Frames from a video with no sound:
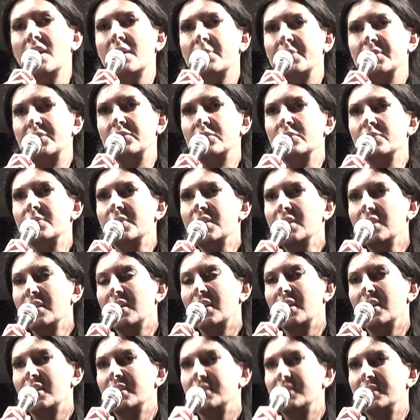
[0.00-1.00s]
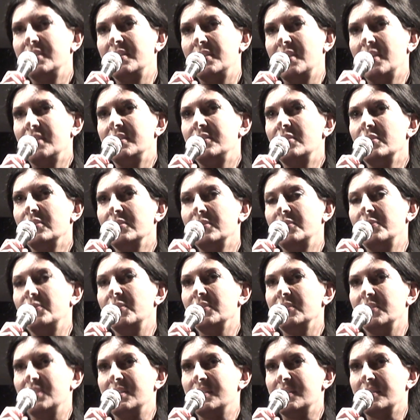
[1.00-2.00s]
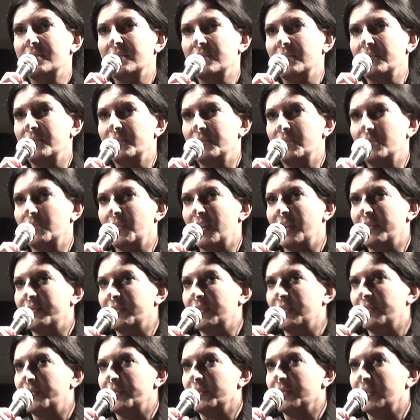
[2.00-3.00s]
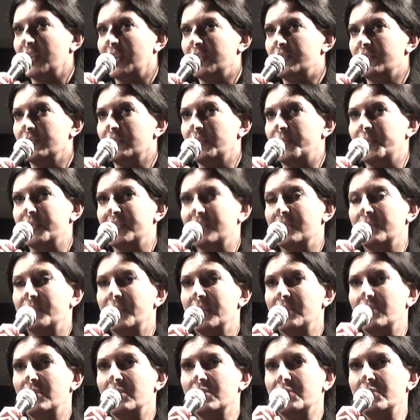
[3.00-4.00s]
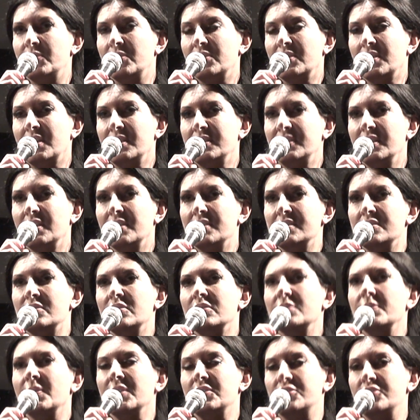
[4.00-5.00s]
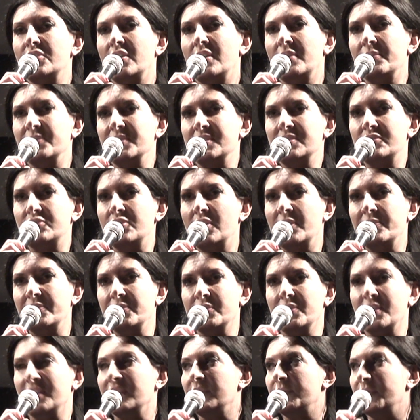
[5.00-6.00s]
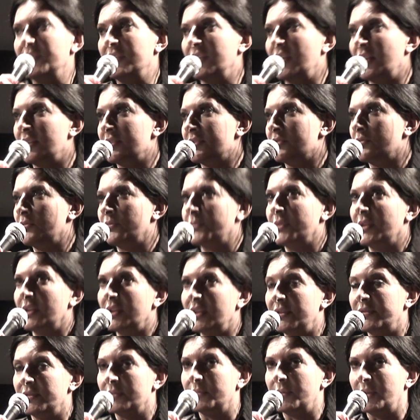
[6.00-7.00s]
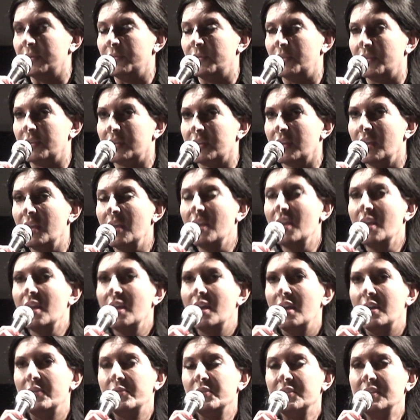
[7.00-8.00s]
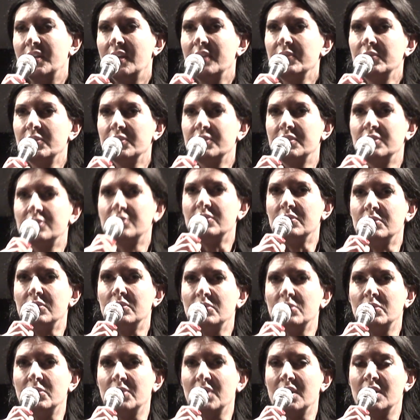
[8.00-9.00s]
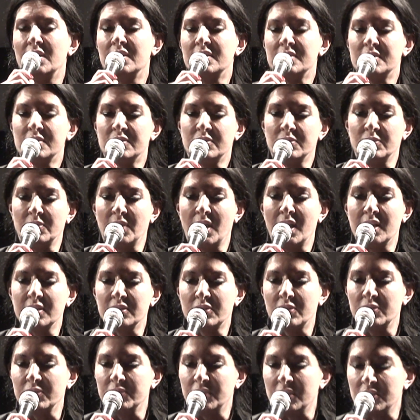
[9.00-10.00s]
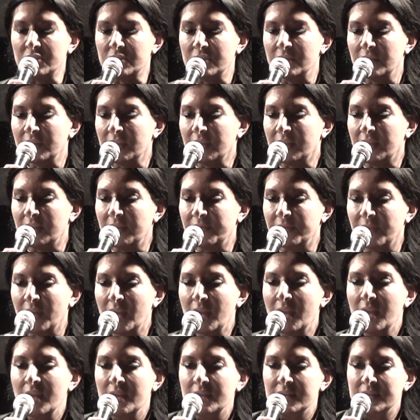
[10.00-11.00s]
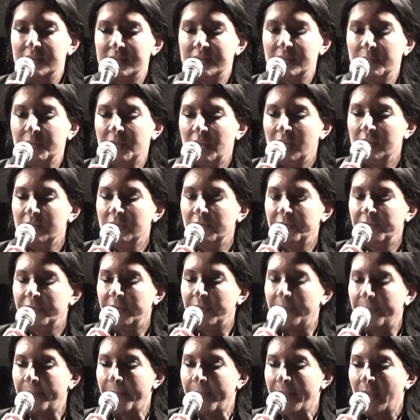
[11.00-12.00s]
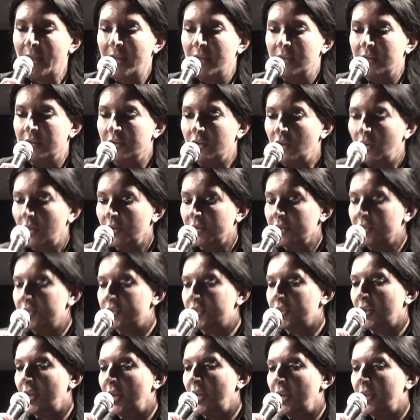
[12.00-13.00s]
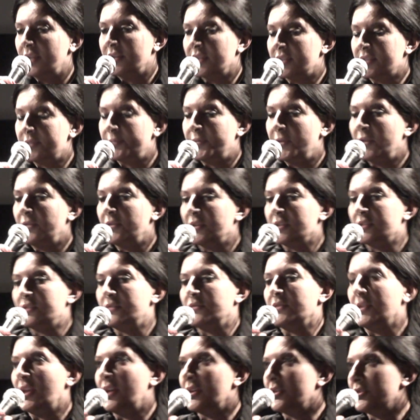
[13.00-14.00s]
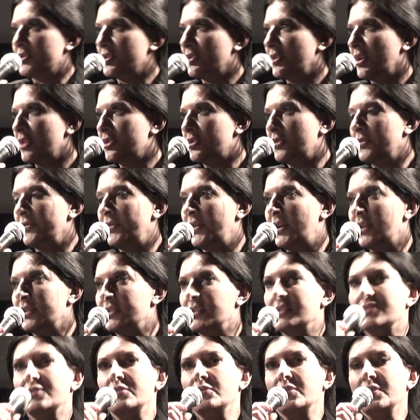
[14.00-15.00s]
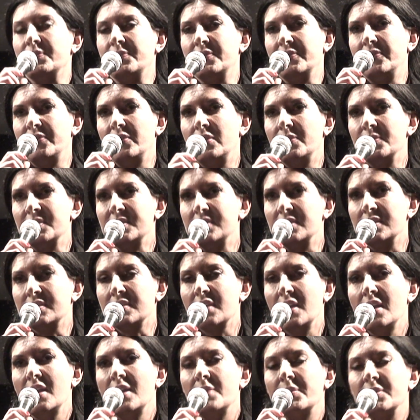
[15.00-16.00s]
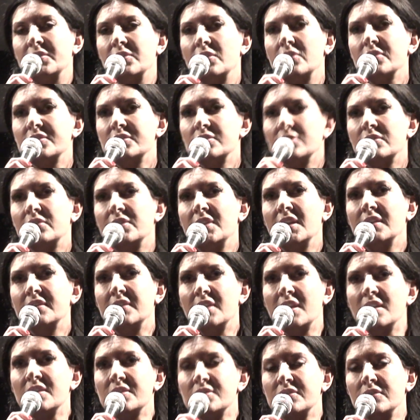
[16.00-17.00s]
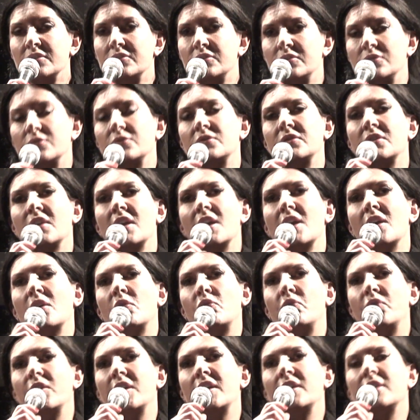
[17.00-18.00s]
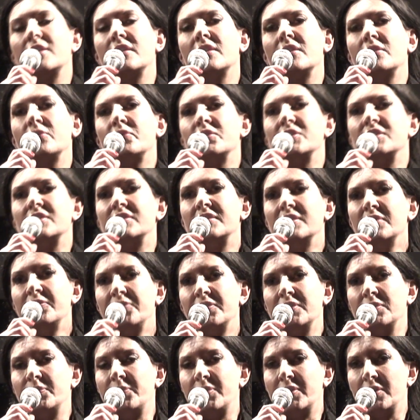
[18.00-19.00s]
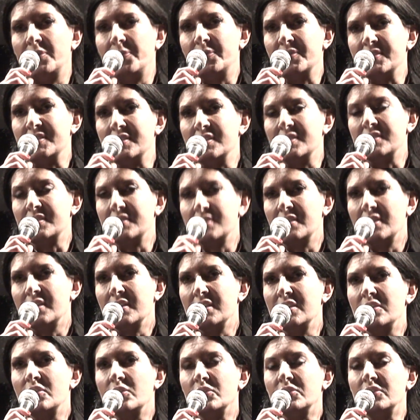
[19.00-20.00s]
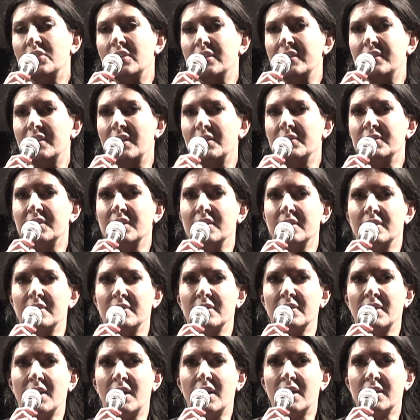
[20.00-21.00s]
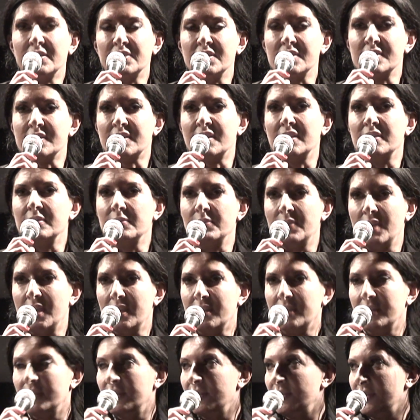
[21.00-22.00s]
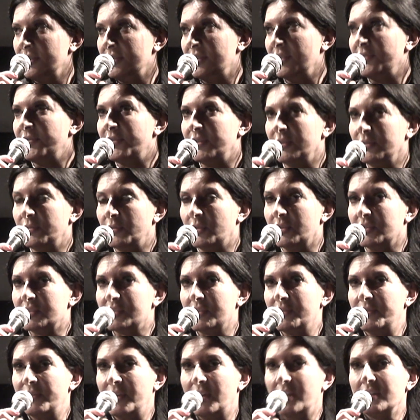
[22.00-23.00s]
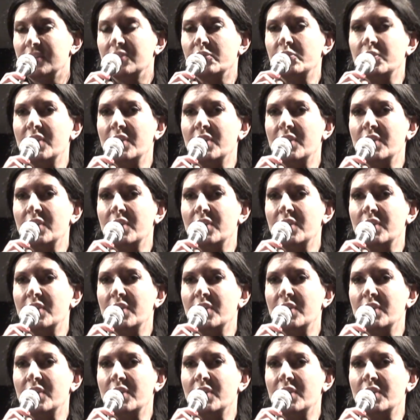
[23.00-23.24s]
But to me, I don't want this to have the foundation to preserve my own work. I think it's not my job. It's job for anybody else who believe in my work. What I wanted to do is to unconditionally give some kind of knowledge and experience to younger generation of artists doing performances, but also create institute where, with the different purposes, you know, the artists can make different works of art.